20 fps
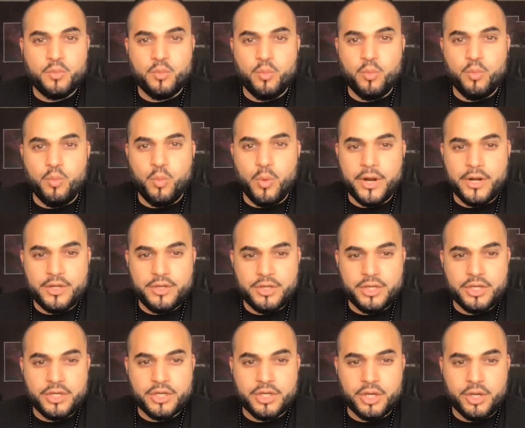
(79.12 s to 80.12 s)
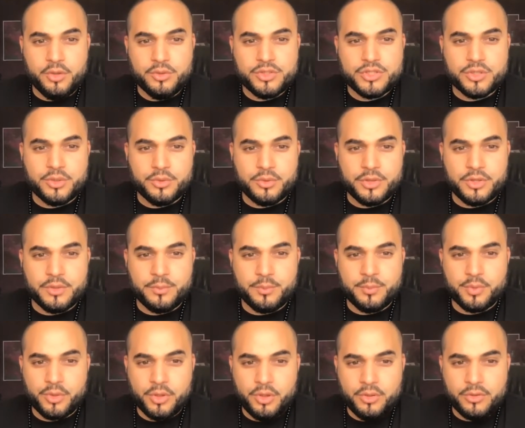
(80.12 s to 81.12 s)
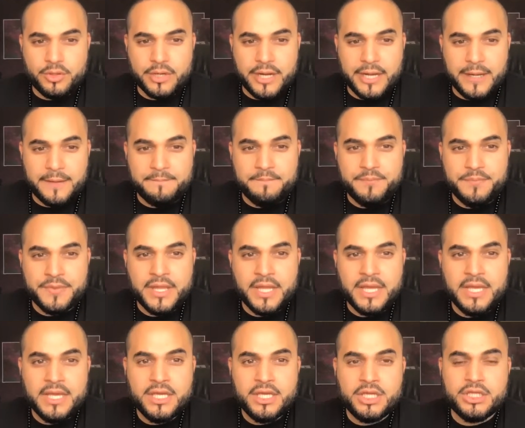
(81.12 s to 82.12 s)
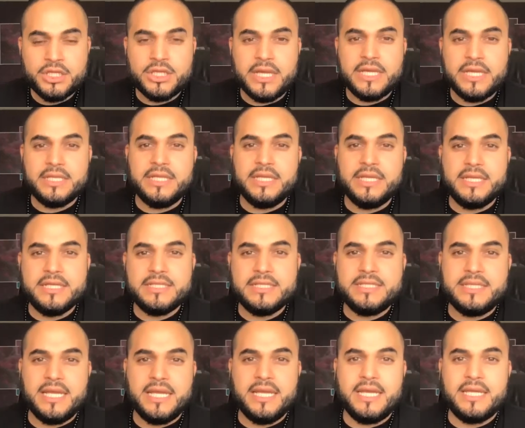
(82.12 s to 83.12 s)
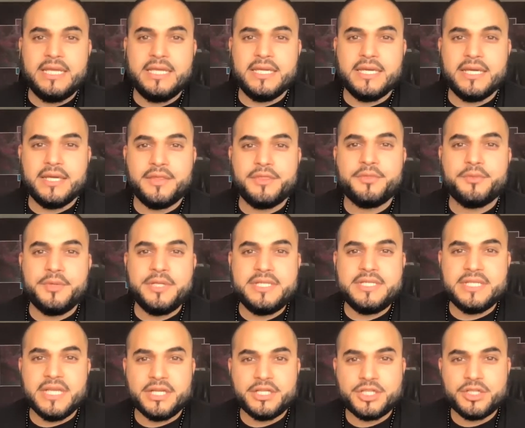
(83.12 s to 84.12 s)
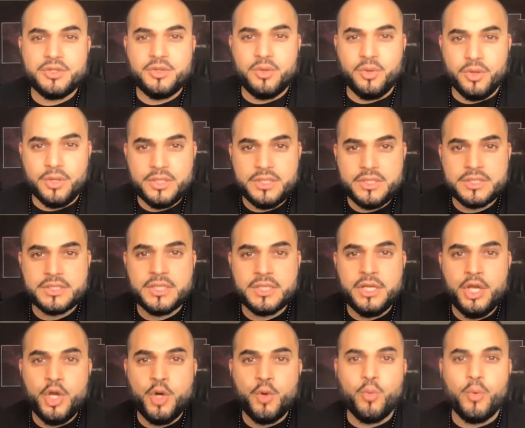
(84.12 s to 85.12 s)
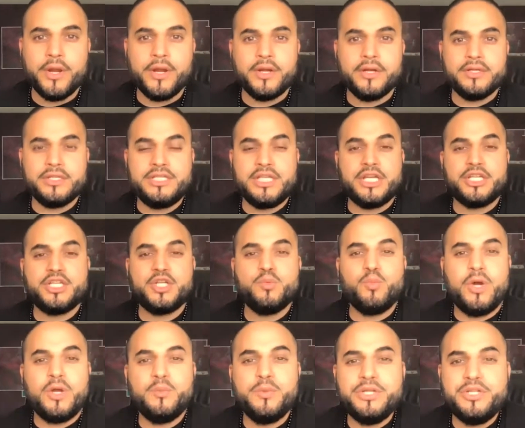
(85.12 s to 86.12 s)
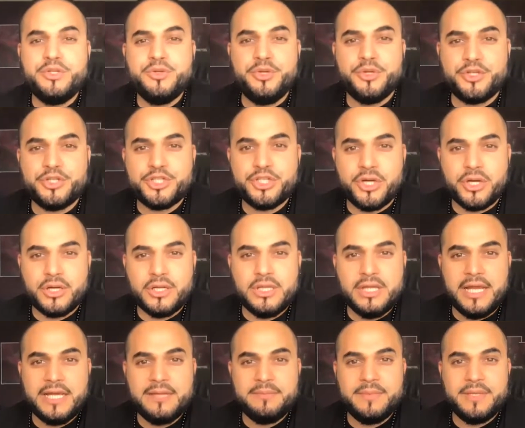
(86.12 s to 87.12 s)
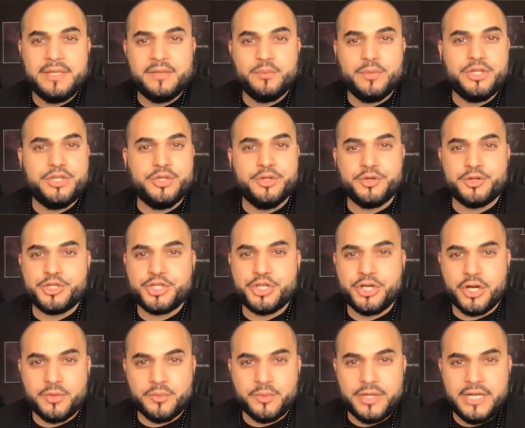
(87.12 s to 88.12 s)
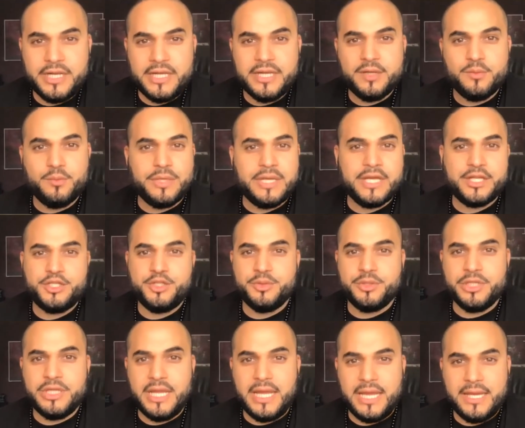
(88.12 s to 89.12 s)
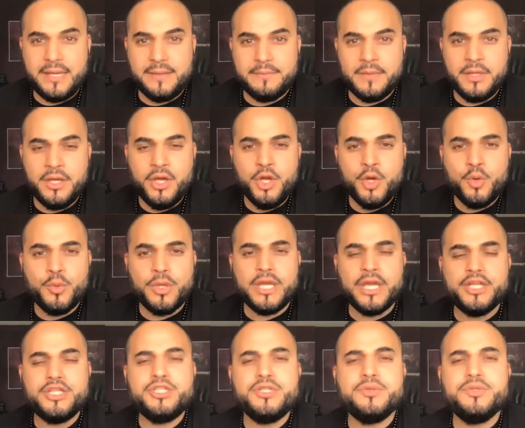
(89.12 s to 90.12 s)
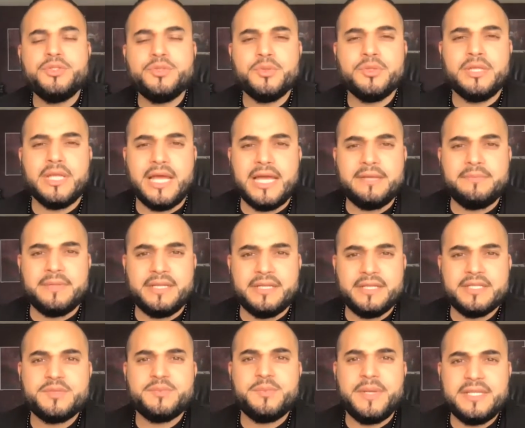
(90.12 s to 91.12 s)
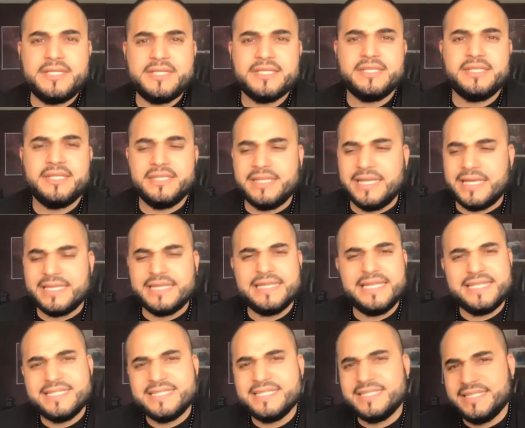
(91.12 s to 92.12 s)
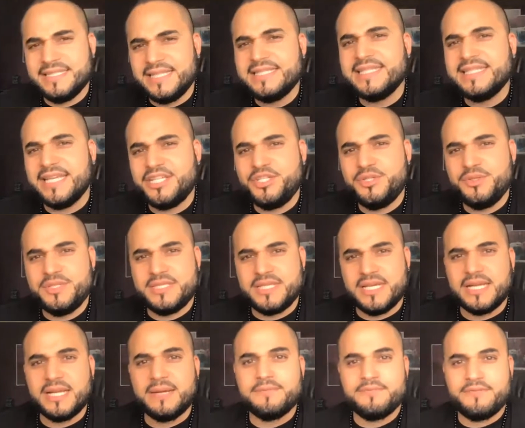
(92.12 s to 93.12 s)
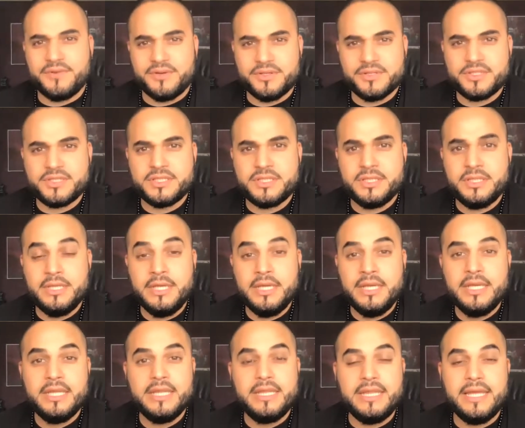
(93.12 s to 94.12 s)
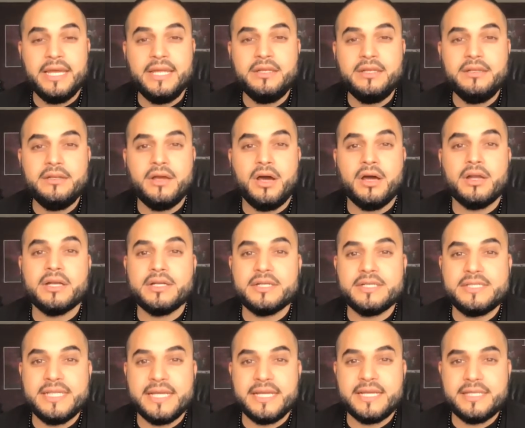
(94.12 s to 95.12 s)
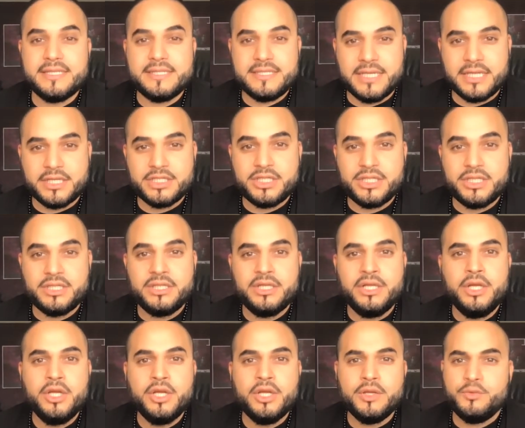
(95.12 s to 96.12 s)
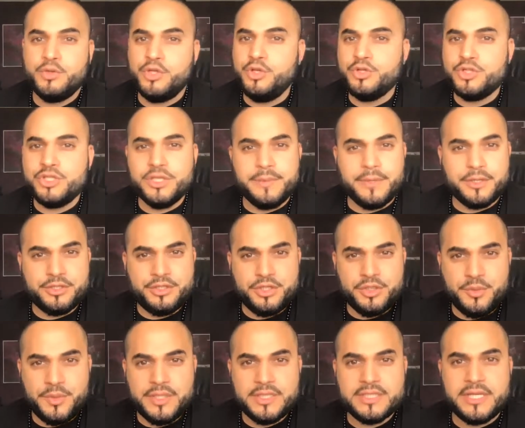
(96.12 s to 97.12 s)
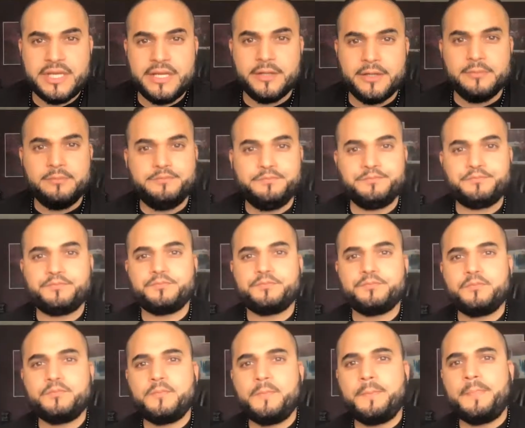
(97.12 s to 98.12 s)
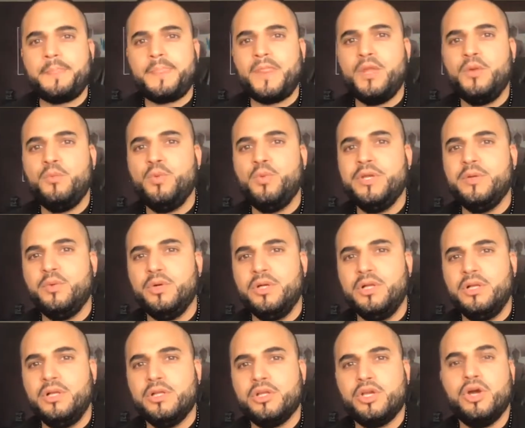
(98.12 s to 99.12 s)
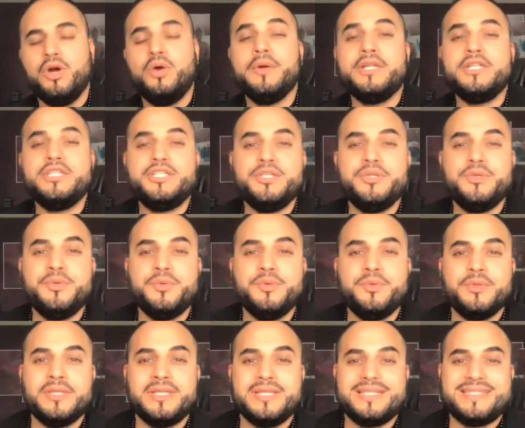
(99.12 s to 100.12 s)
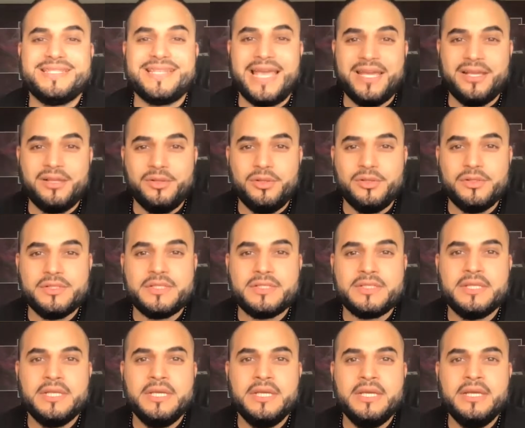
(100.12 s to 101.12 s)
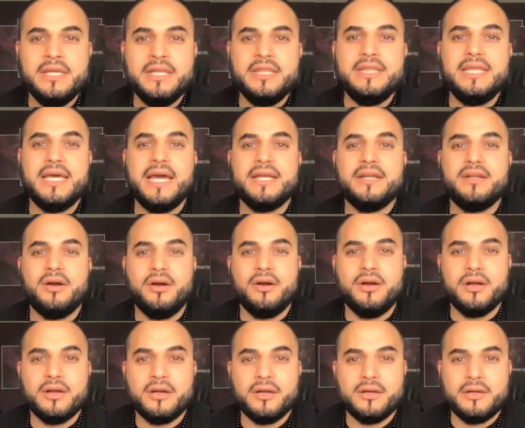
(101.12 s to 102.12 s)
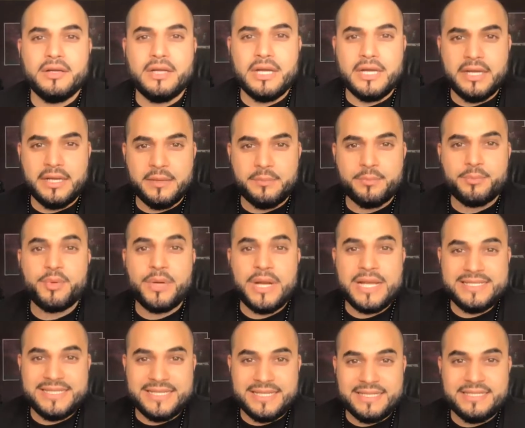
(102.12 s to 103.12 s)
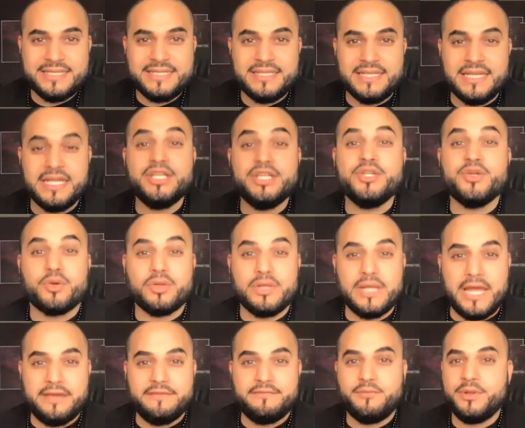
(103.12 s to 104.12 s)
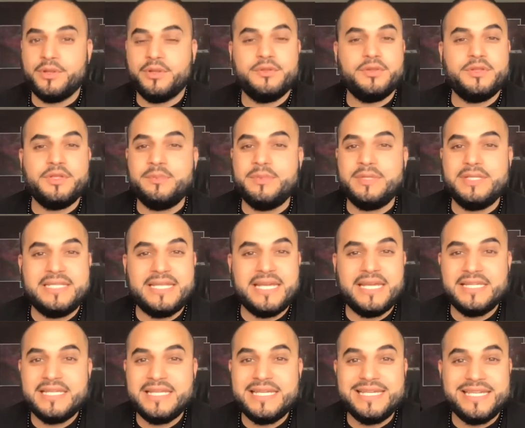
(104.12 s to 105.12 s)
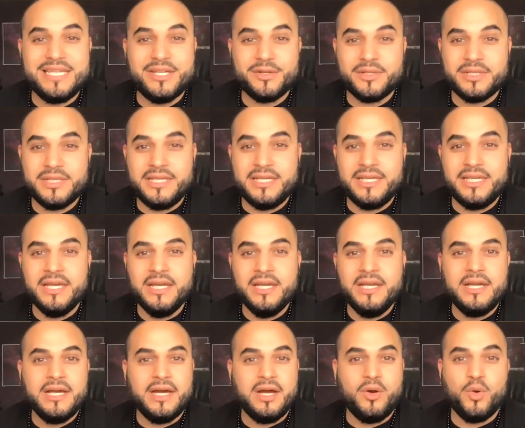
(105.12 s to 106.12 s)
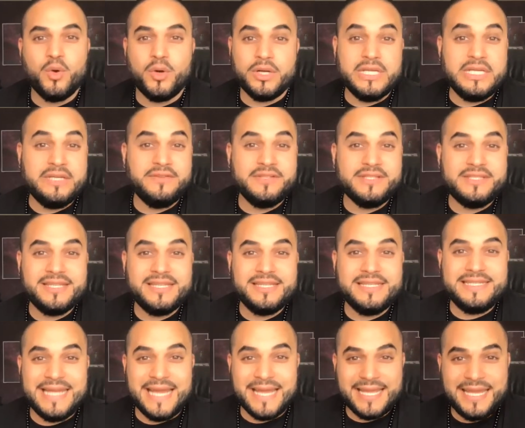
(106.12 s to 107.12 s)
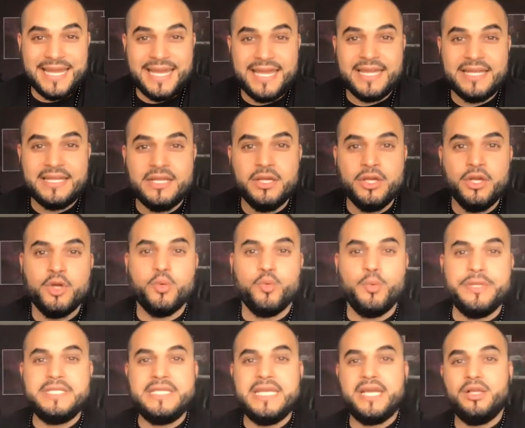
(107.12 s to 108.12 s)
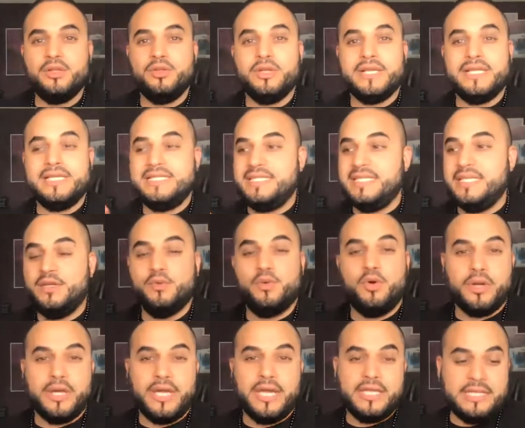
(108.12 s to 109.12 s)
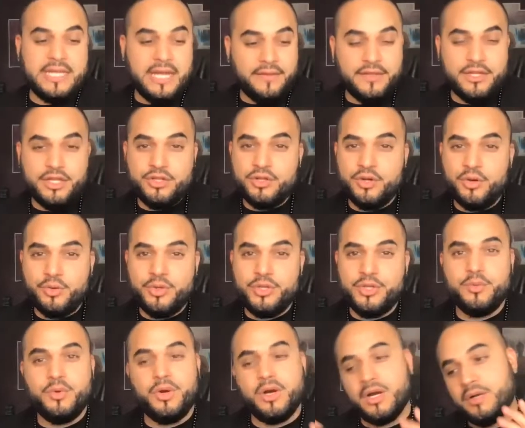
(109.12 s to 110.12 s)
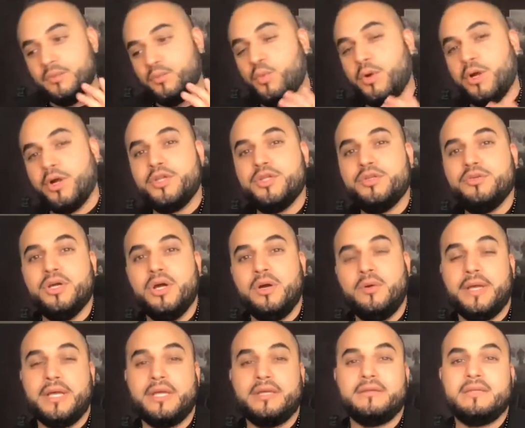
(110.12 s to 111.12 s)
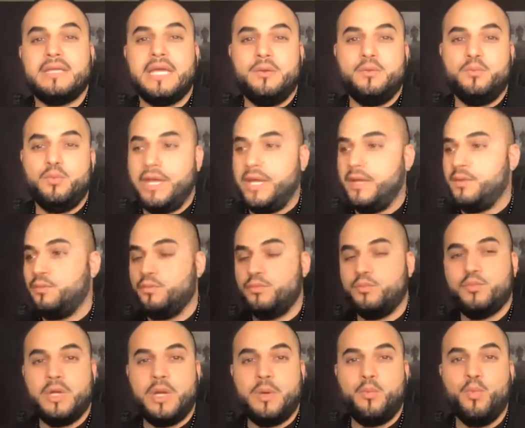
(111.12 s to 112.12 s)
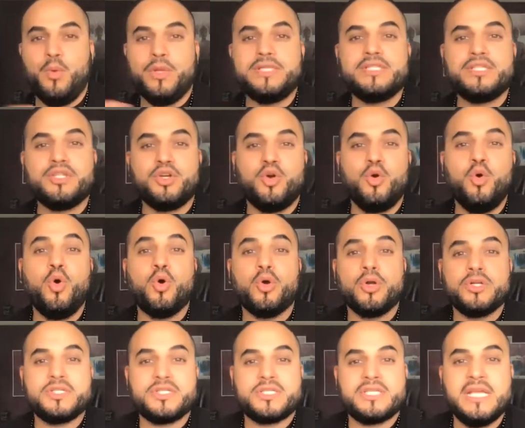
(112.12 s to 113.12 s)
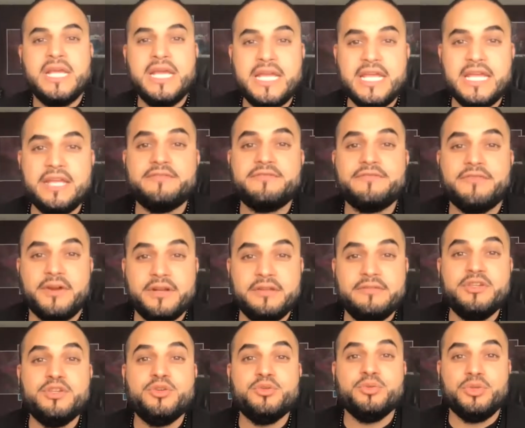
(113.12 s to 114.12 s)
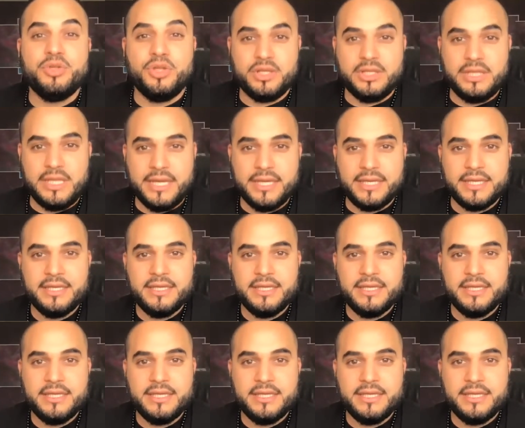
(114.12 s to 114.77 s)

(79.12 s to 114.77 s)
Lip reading: where you can go. So the program, it is a 3-session course where session 1, we do your chart alignment, we do your chart reading, we get you a name, we get you into alignment. It's basically like, let's get you set up first. Then on our second session, usually about 2 weeks later, we will go into the cycles that are present in your life, whether they be daily, yearly, or even to the decade. We take a look and see, okay, now that you know who you are, where are you going? And what's the course in front of you look like?